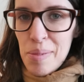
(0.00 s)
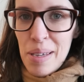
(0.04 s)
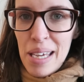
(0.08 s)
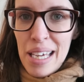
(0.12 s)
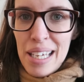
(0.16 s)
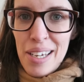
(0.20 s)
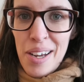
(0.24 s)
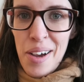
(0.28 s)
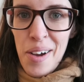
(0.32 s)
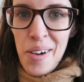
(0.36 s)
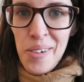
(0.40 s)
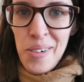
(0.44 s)

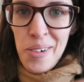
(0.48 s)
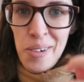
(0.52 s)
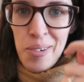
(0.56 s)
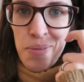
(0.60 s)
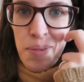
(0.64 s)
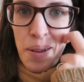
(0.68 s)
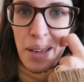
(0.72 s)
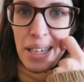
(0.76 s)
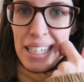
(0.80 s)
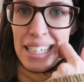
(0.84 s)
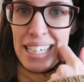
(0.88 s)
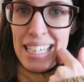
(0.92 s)
sweet
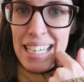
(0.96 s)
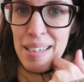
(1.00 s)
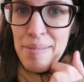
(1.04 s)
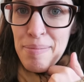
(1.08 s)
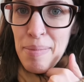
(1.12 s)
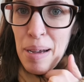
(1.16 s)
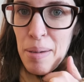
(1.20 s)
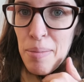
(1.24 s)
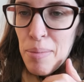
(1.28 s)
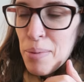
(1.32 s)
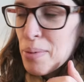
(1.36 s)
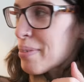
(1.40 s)
home. I'm gonna eat
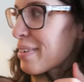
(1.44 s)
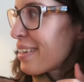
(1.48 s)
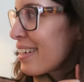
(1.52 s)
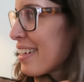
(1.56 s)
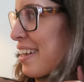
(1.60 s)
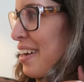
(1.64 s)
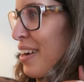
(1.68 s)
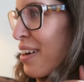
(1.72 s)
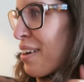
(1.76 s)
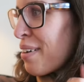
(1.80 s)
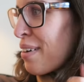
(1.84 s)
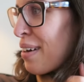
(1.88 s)
my
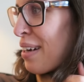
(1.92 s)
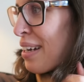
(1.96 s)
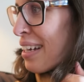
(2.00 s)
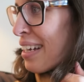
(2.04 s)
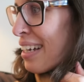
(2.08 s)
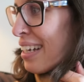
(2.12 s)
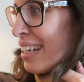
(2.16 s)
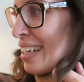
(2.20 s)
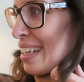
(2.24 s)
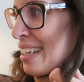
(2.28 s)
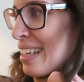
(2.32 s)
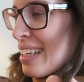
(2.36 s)
burrito.
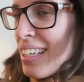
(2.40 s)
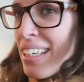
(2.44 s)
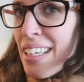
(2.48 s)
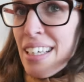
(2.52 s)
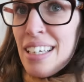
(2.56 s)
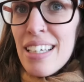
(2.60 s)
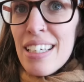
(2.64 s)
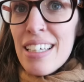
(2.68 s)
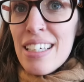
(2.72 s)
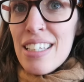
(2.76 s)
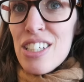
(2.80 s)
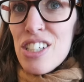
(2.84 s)

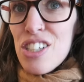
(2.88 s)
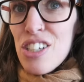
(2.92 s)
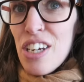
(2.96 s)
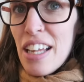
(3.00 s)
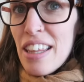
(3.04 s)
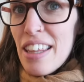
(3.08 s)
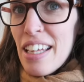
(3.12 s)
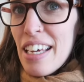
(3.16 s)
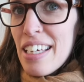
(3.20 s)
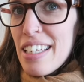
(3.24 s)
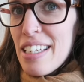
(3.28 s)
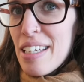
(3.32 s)
Gee, I
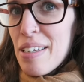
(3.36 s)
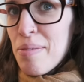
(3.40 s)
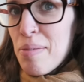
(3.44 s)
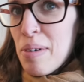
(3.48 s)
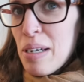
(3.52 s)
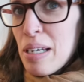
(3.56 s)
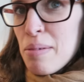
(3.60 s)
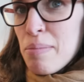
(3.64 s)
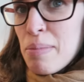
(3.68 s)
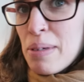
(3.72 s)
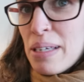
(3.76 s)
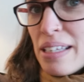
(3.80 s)
thought you didn't want to